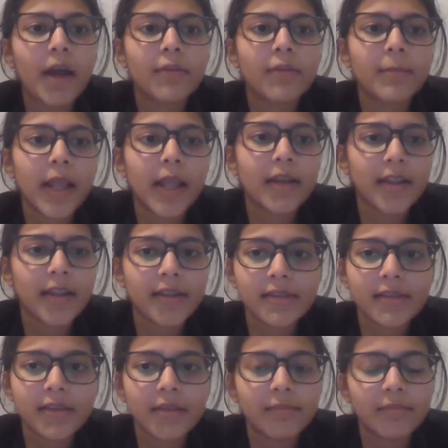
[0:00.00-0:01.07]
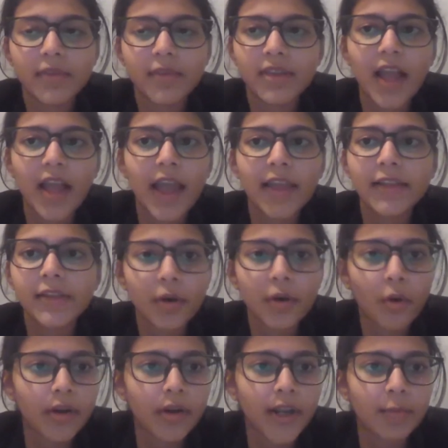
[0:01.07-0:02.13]
Apart from that, there's
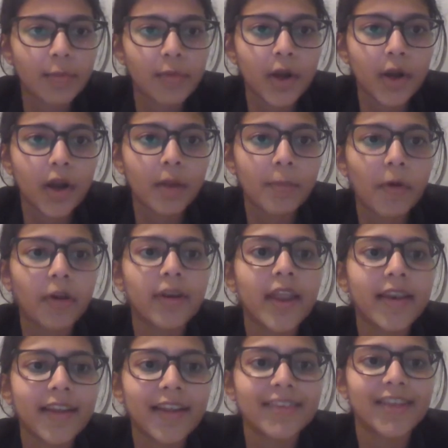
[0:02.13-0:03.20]
slides and all that we work upon,